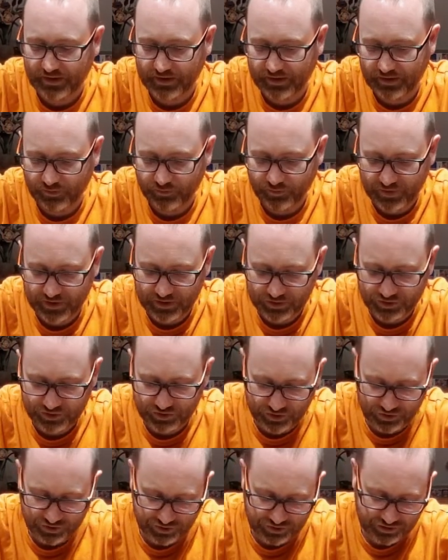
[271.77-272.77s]
and we
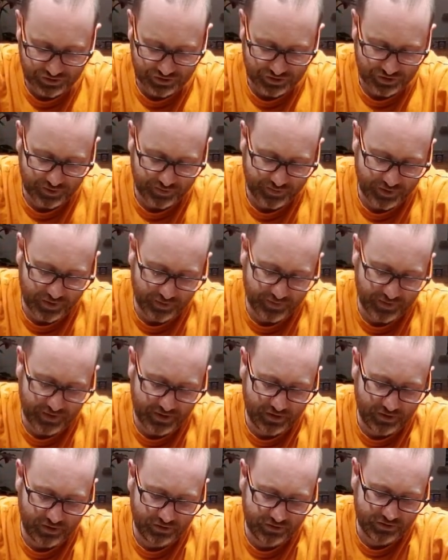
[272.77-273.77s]
just pop
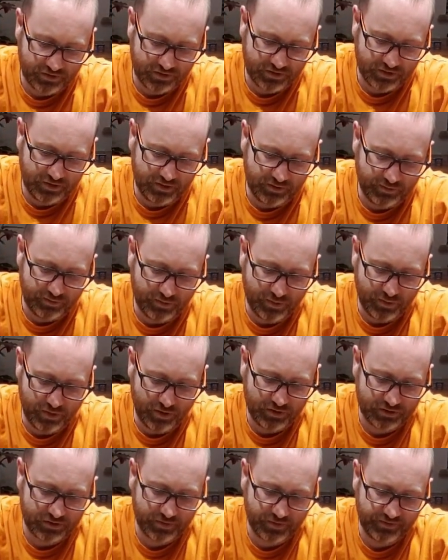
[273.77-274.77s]
that onto the
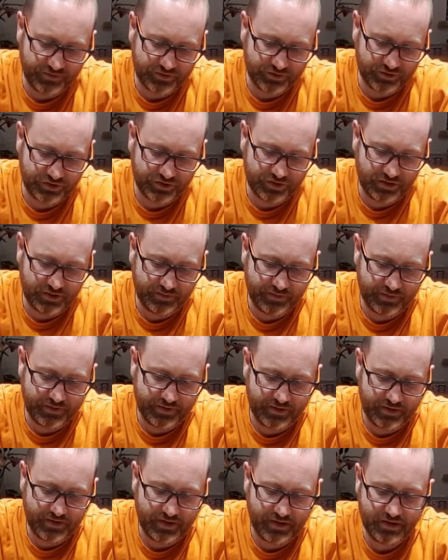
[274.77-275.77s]
bottom of the ship
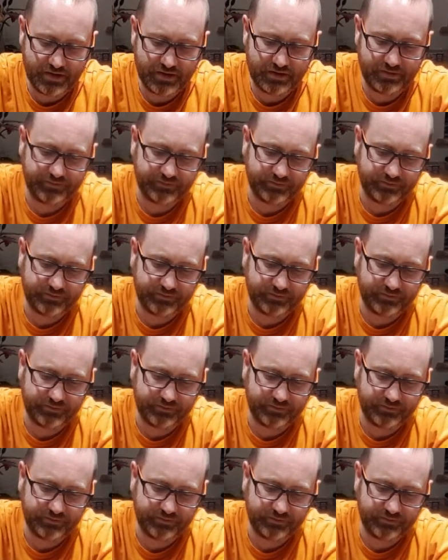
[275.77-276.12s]
there,